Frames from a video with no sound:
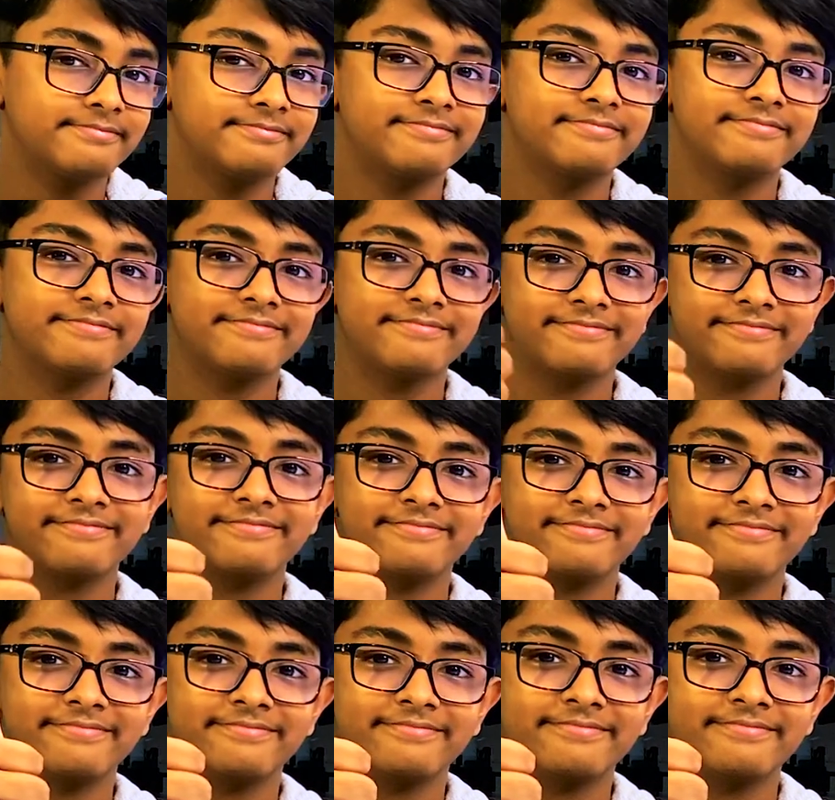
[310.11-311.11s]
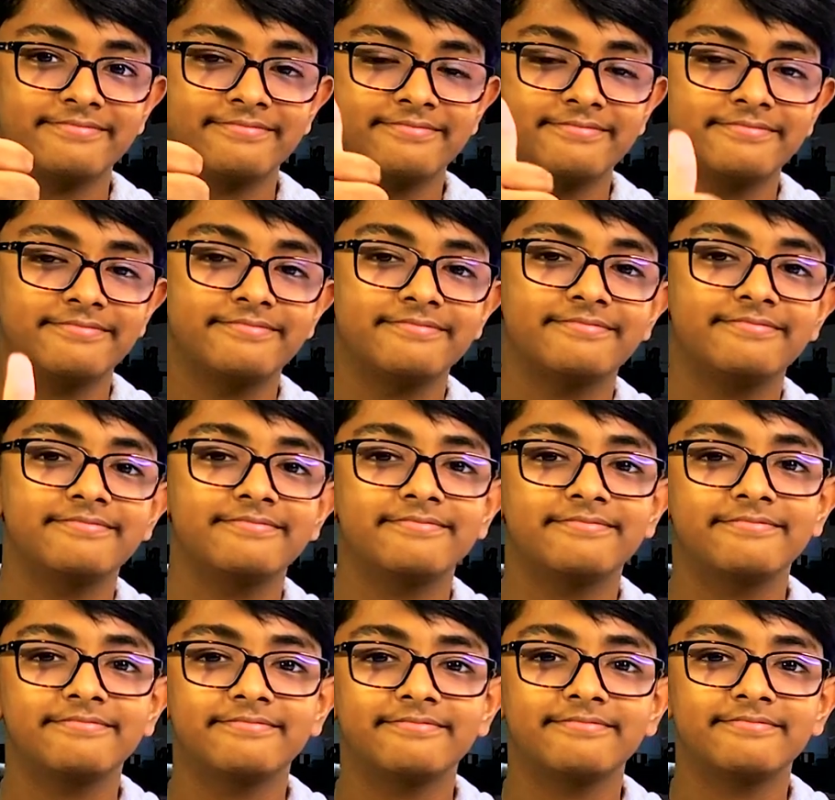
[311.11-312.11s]

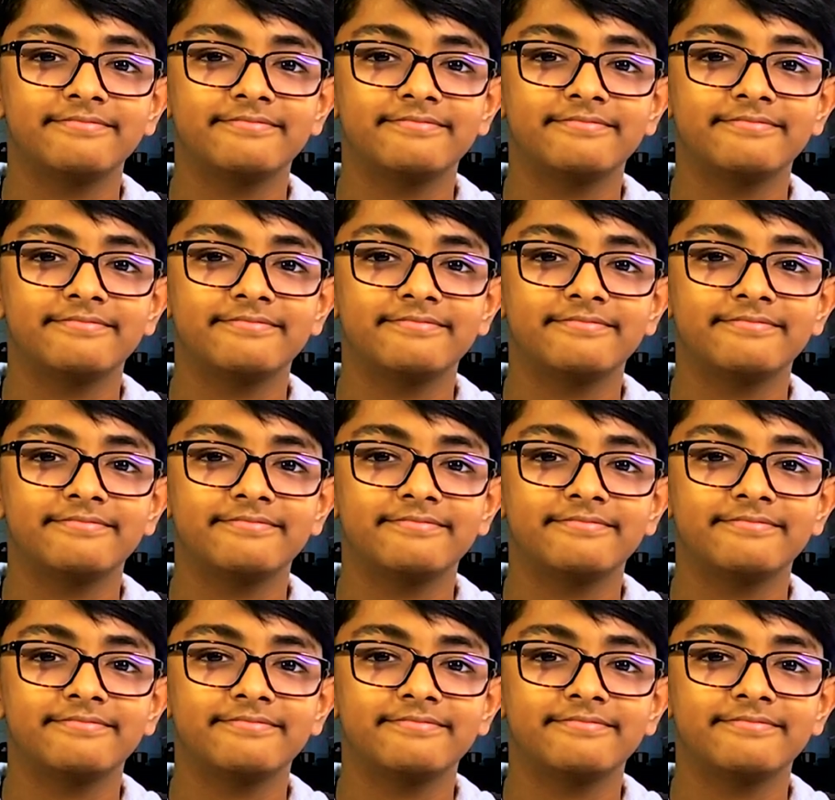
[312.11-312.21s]
Nobody speaks.